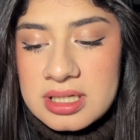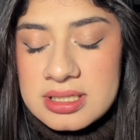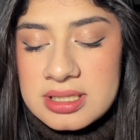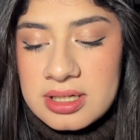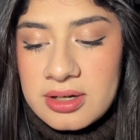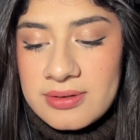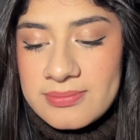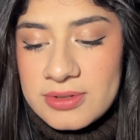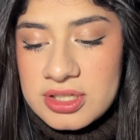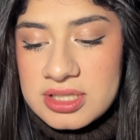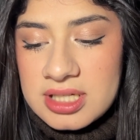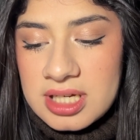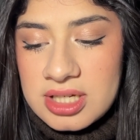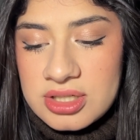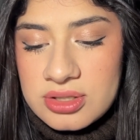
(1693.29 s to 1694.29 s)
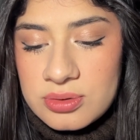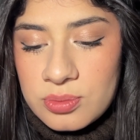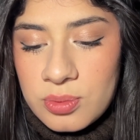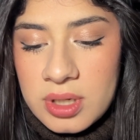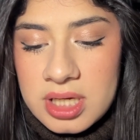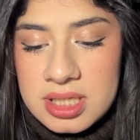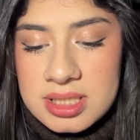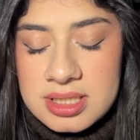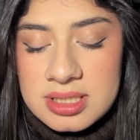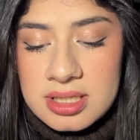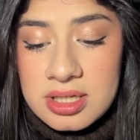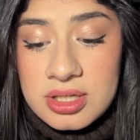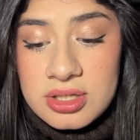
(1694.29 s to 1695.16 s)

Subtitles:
as the conversation was,